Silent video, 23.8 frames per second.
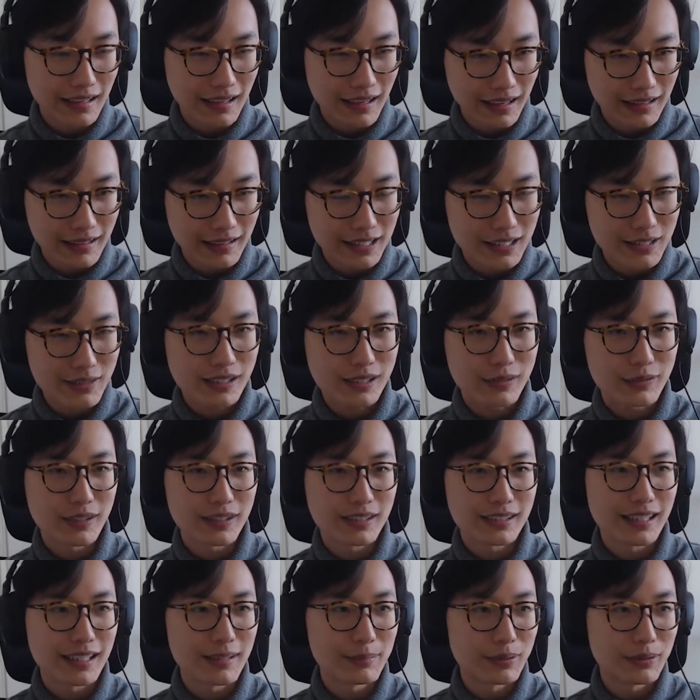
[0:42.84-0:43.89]
in the U.S., for
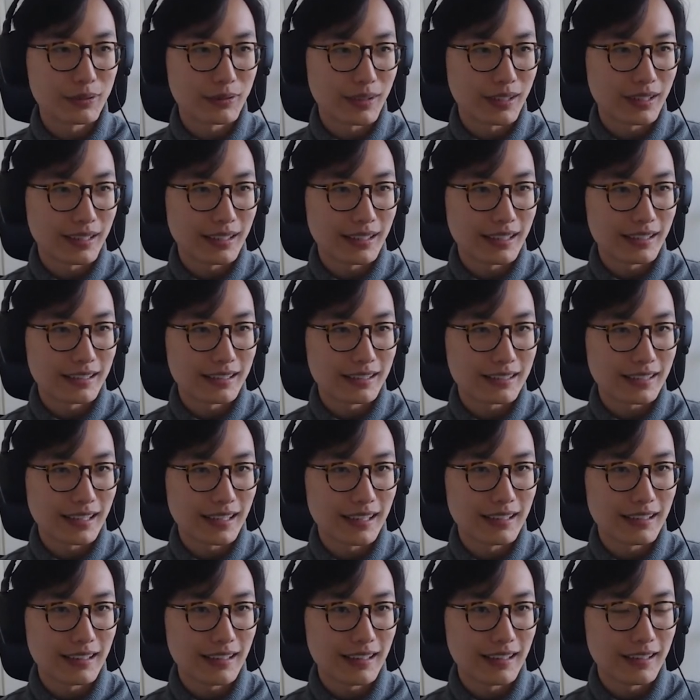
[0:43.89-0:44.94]
example, right, is
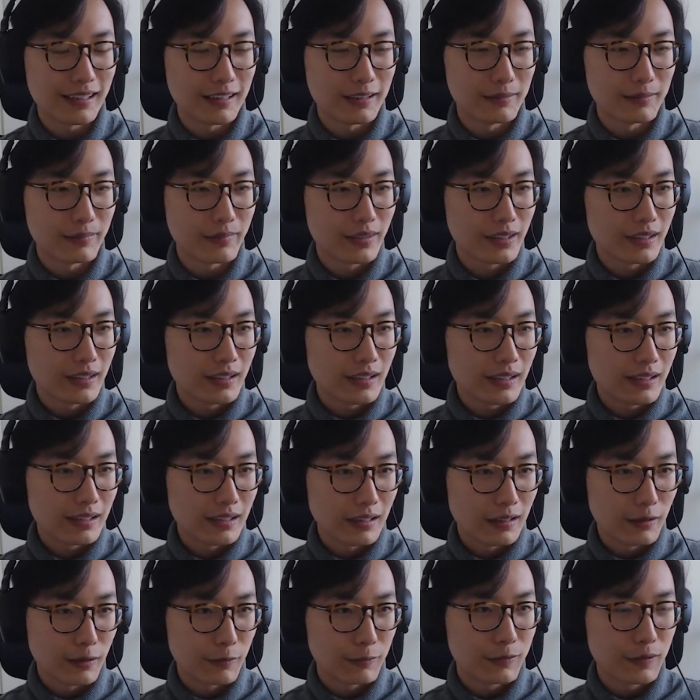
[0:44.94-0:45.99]
that um, you
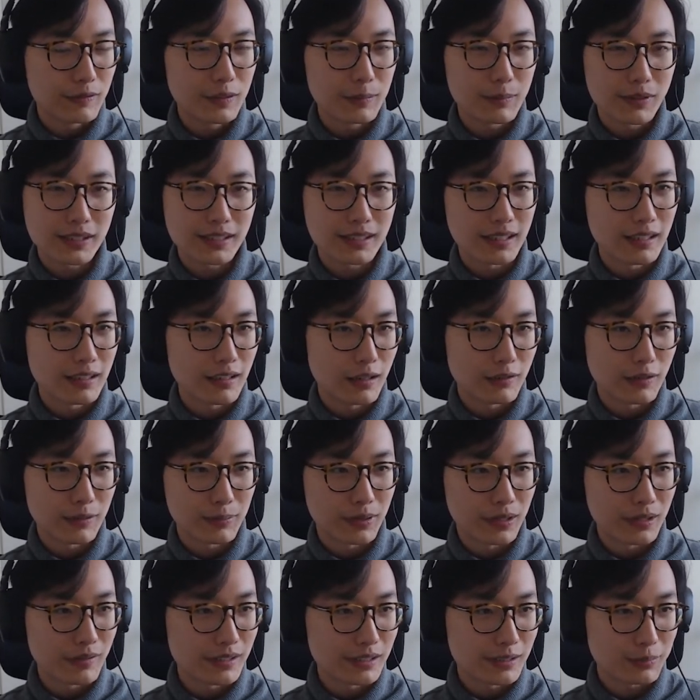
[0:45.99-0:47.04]
know 50% of a
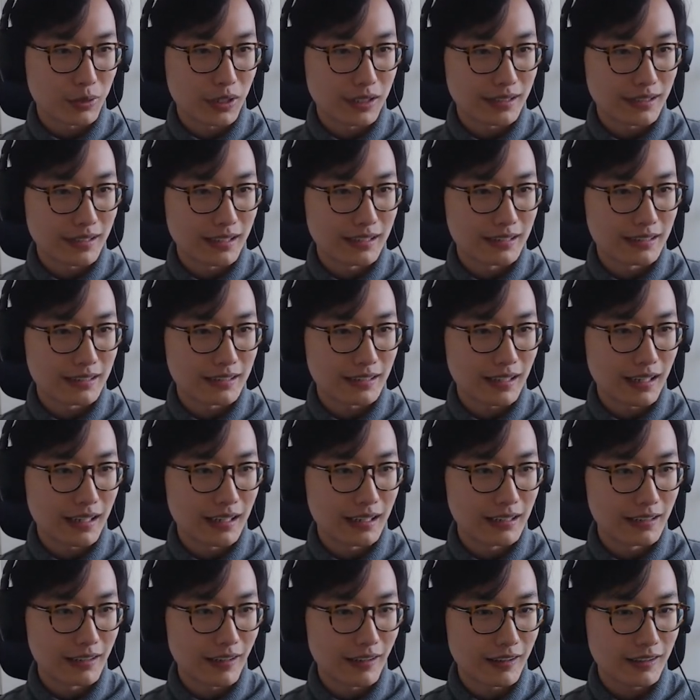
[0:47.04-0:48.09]
previous president's
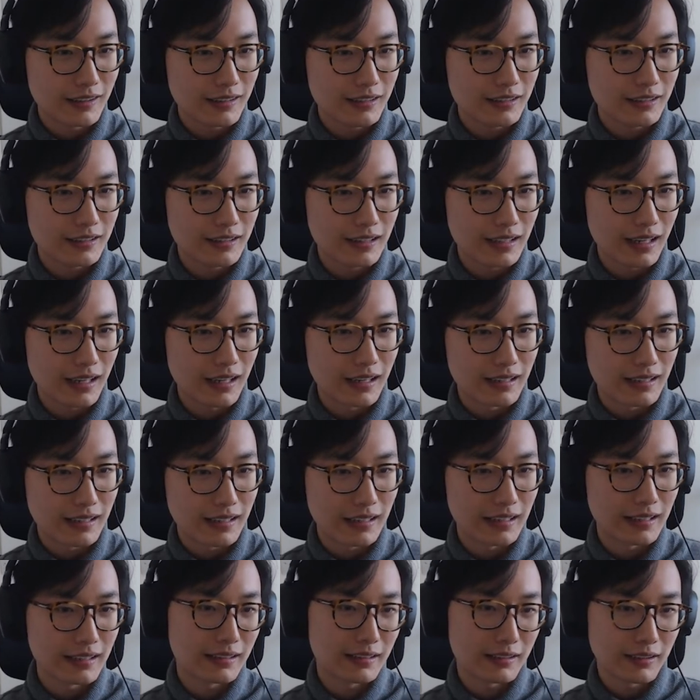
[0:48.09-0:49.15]
laws
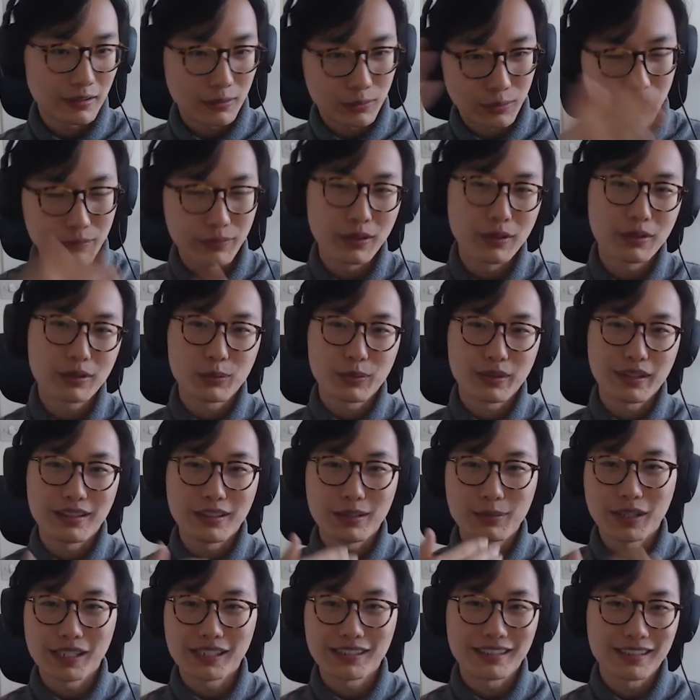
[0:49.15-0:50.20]
get revoked when the new
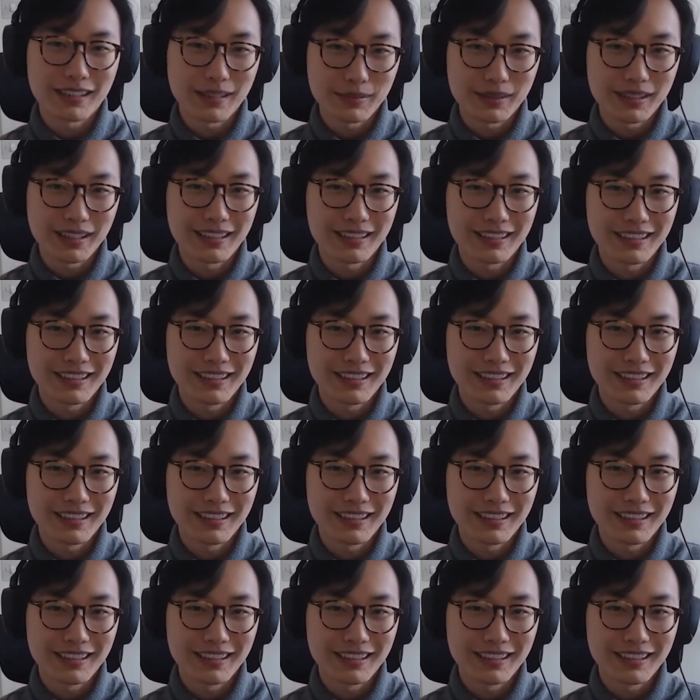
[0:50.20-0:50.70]
president comes in,